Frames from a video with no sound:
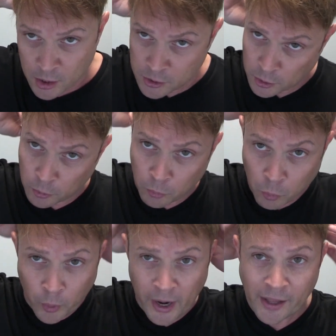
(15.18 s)
So
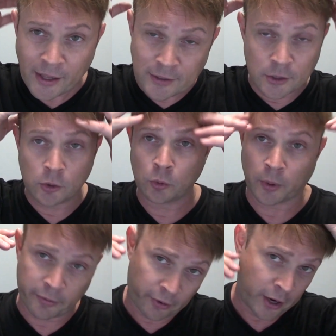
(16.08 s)
what I like to do
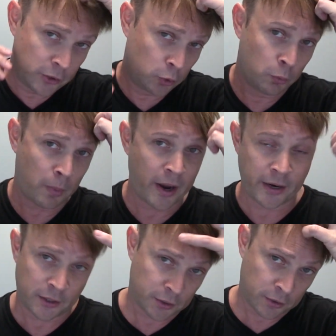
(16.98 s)
whenever I do
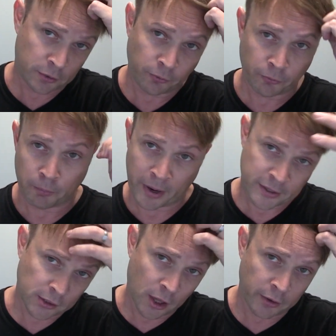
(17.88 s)
my
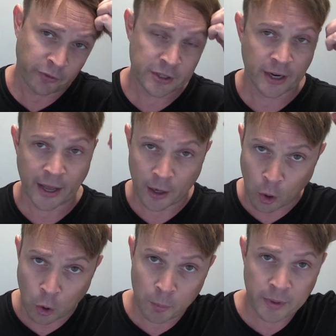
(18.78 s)
salon visit at
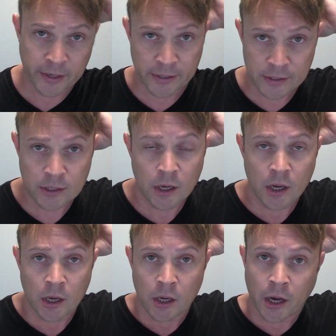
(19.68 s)
home is
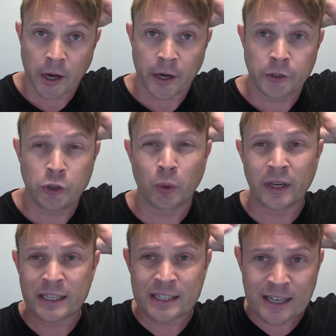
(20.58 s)
do it
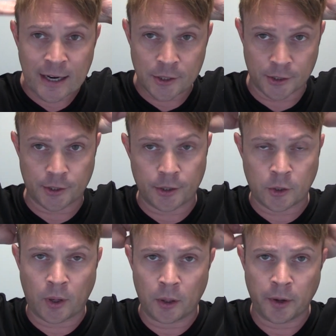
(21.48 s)
in stages,
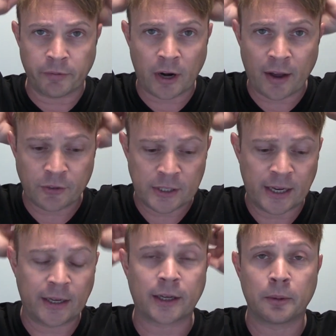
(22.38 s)
so I don't ever have to
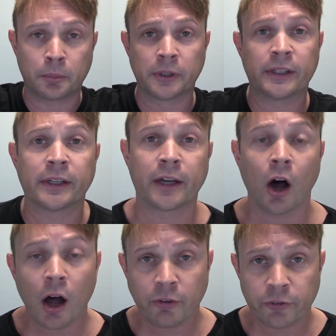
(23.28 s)
take it completely
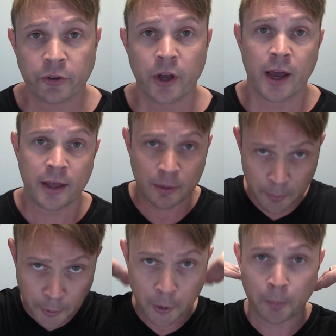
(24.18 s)
off and
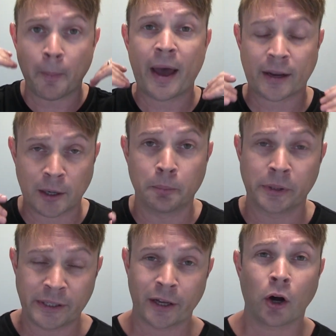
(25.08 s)
then put it back
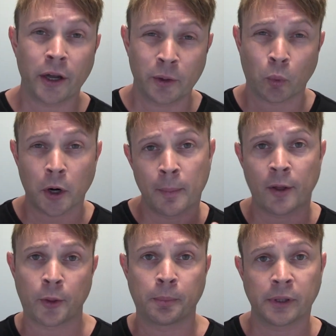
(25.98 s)
completely on and worry
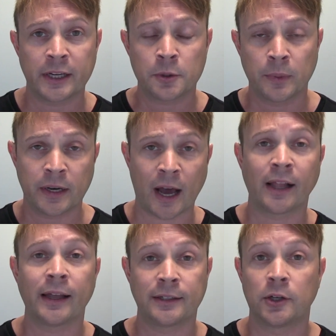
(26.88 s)
about the placement.
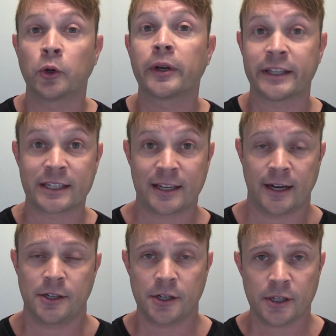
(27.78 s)
I like to do it in
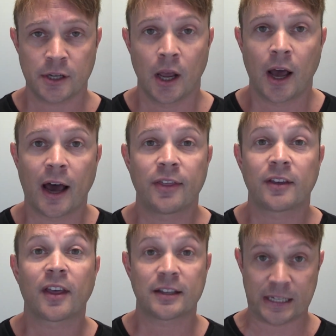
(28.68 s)
stages. I
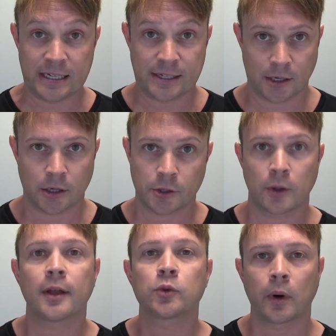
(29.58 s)
think that's easier,
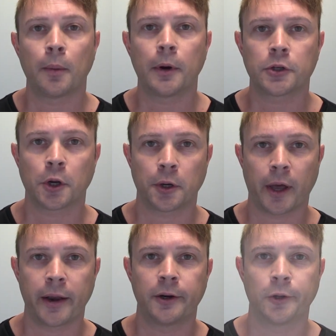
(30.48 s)
so that's what I'm going to show you how to